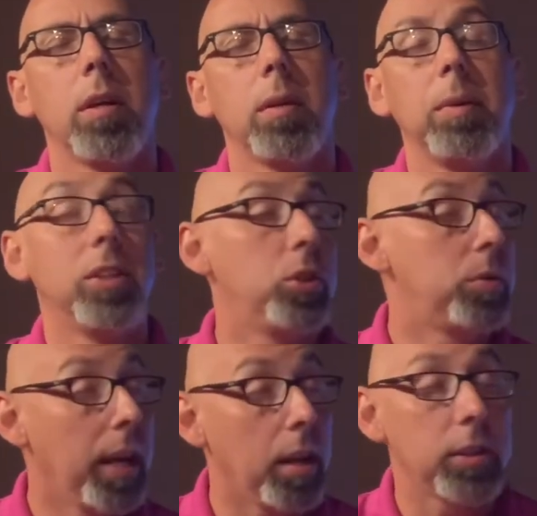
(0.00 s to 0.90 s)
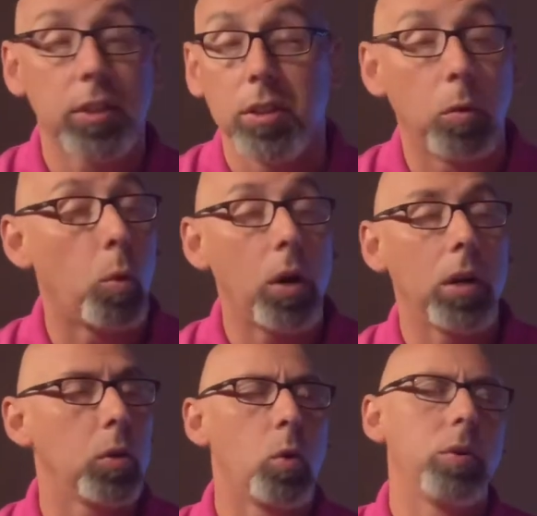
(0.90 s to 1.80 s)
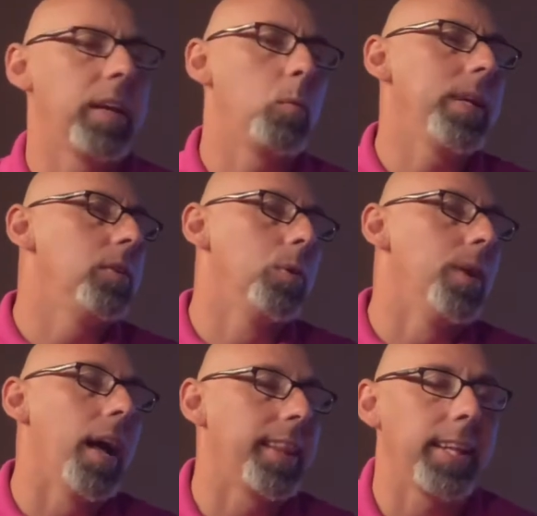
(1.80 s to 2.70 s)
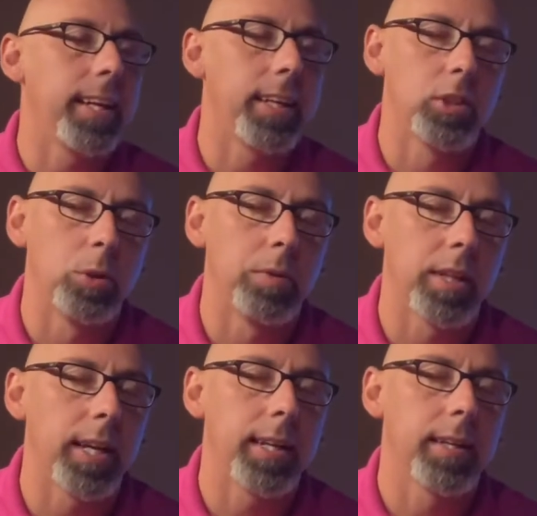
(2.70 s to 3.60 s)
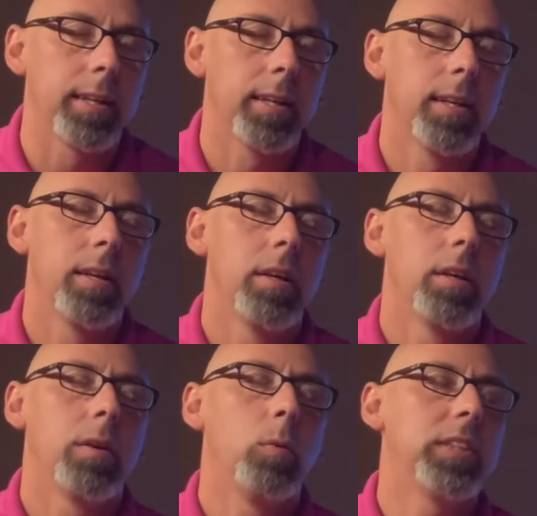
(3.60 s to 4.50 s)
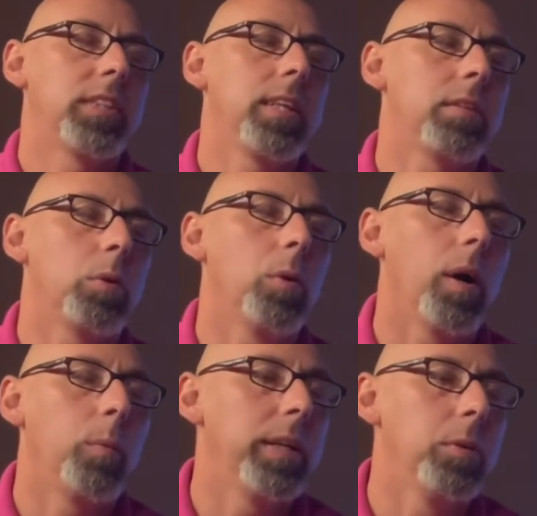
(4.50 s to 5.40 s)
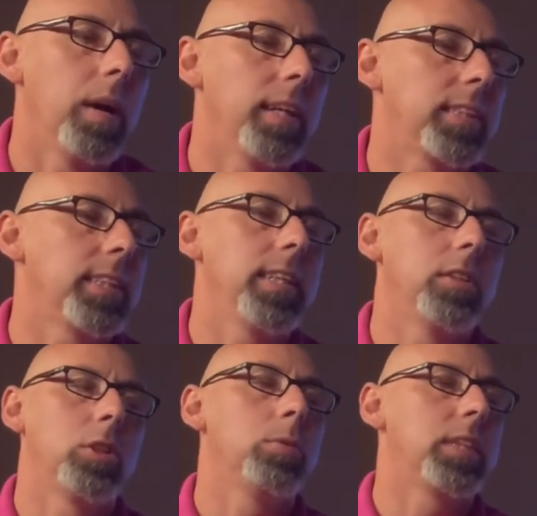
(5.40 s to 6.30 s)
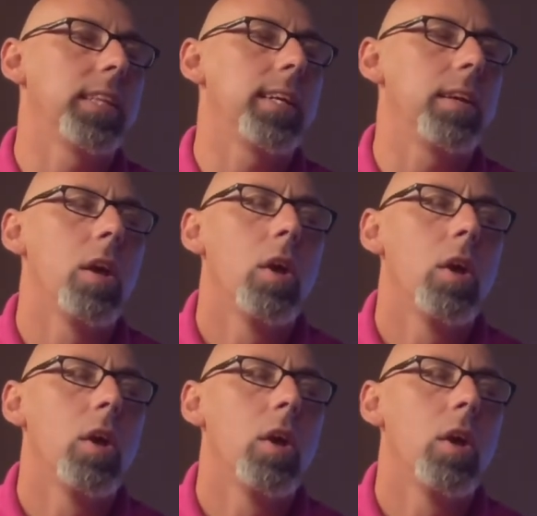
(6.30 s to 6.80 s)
Because you tell us in your word, Lord, that we do not think as you think. We do not see as you see.